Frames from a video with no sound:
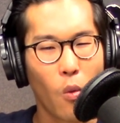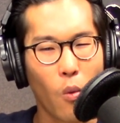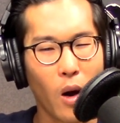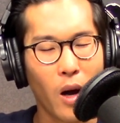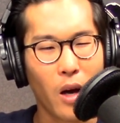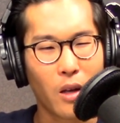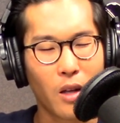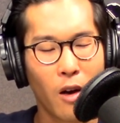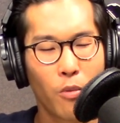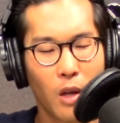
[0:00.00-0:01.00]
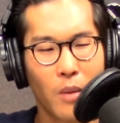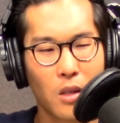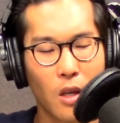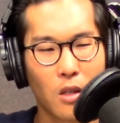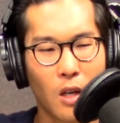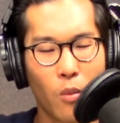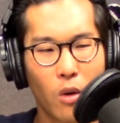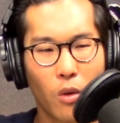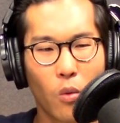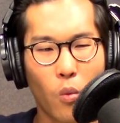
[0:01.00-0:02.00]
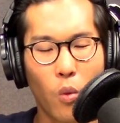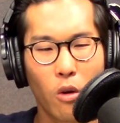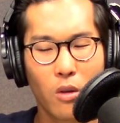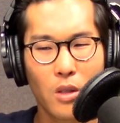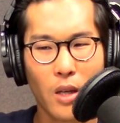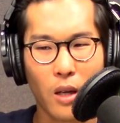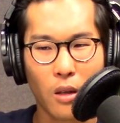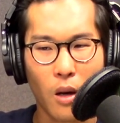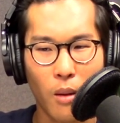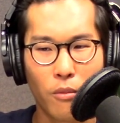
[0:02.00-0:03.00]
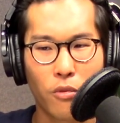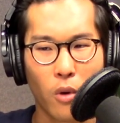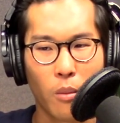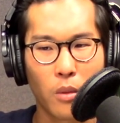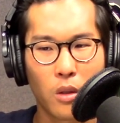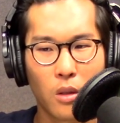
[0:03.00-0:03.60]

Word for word: I hope that makes sense. And I'm wondering, where does that come from?